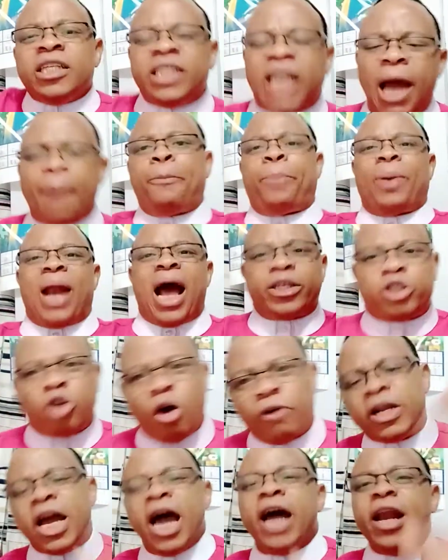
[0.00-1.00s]
The plans
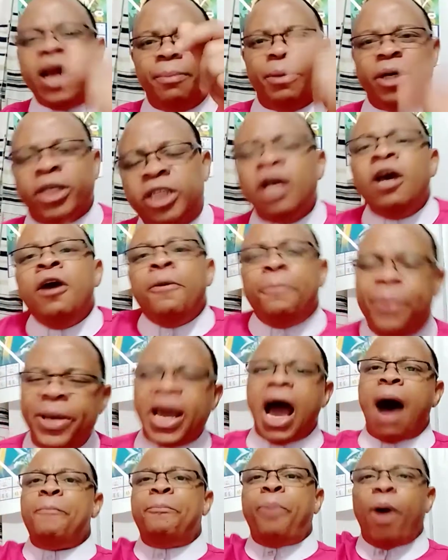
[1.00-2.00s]
of enemies, be
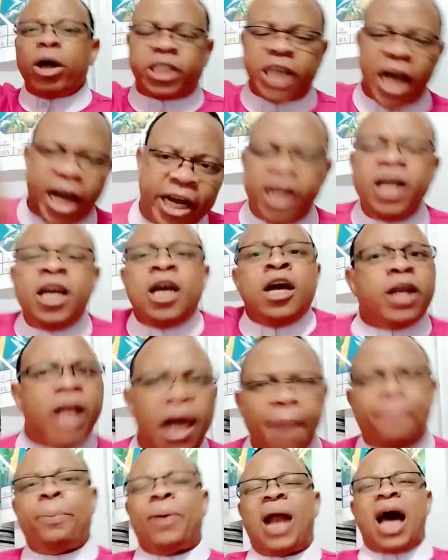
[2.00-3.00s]
aborted.
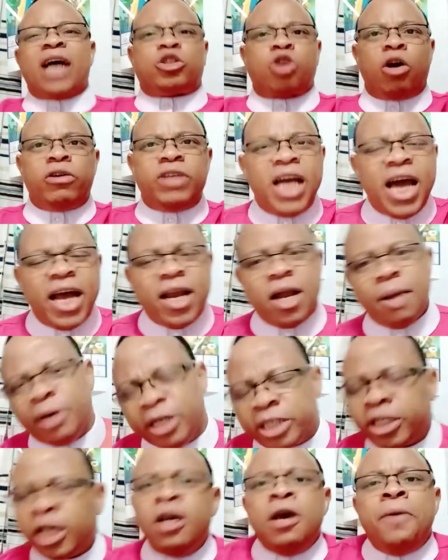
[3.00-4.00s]
The plans of the
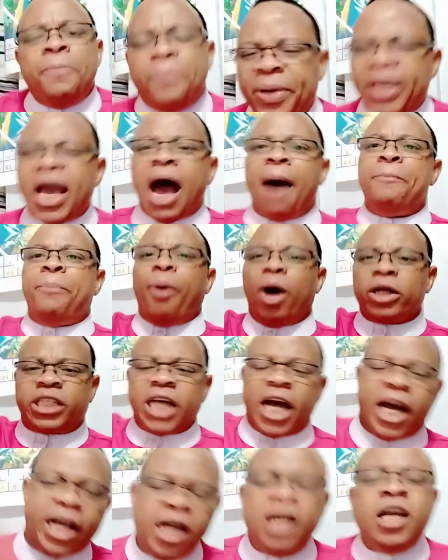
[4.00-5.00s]
enemies, be
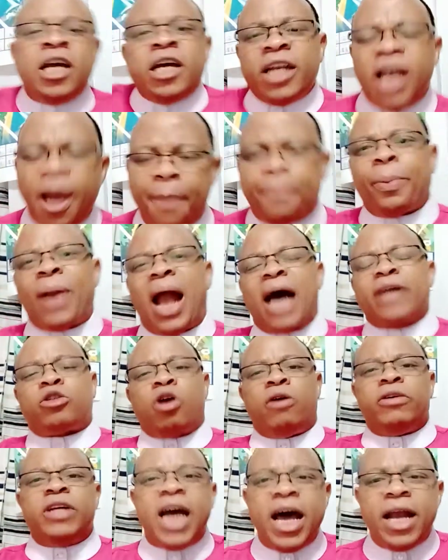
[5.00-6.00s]
aborted. The plans
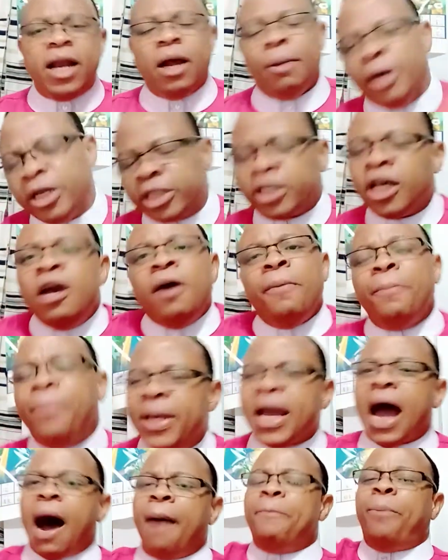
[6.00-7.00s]
of the enemies,
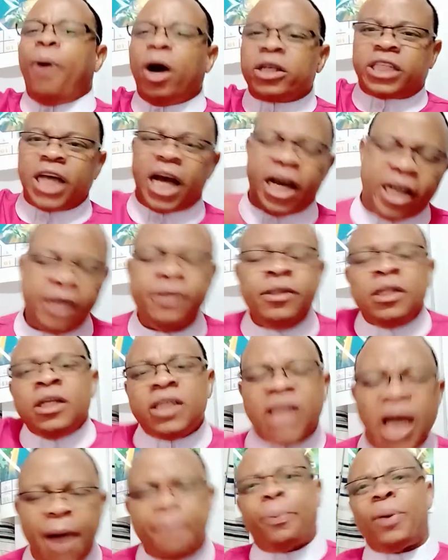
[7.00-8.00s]
be aborted.
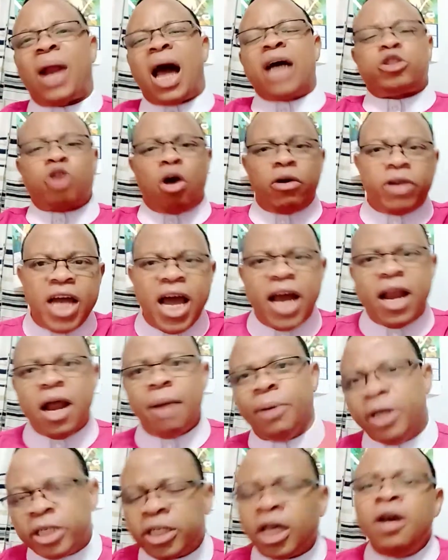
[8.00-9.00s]
The plans of the
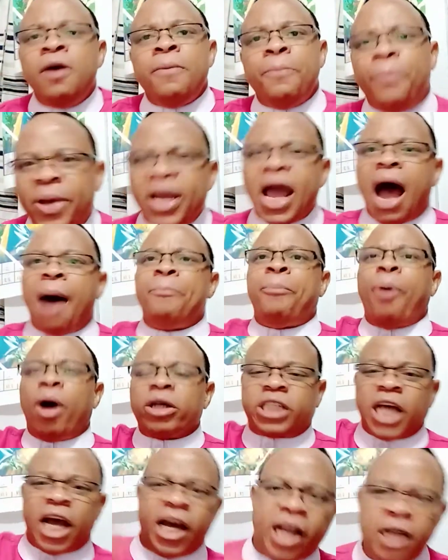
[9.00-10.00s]
enemies, be
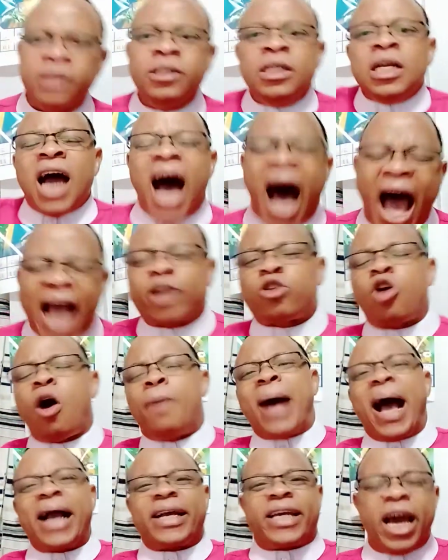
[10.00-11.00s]
aborted. I
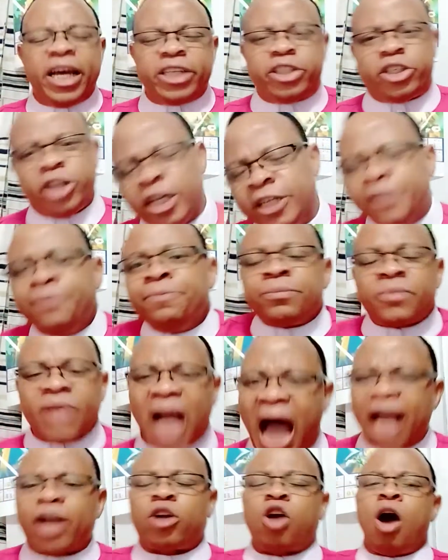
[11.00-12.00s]
come against it.
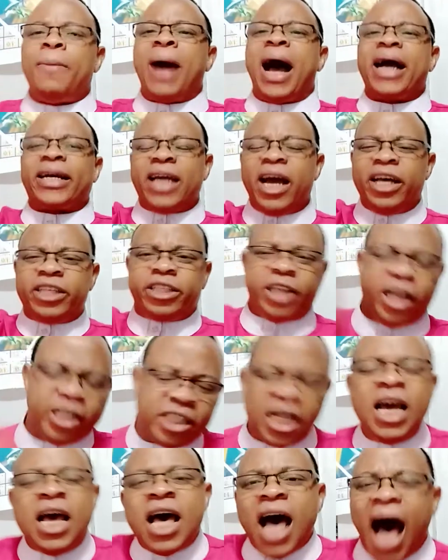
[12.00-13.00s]
I come against it.
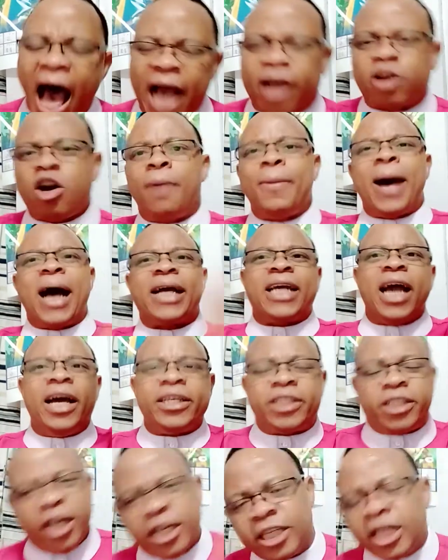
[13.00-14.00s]
I come
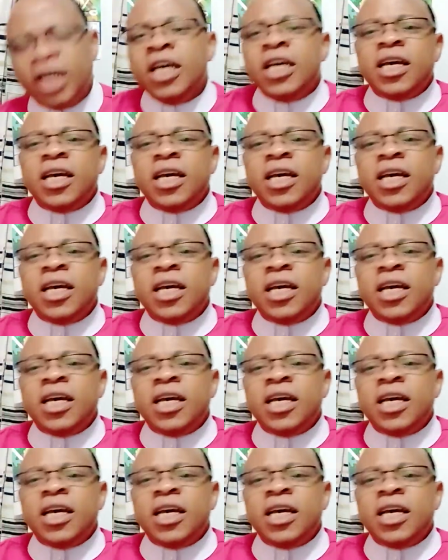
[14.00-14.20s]
against it.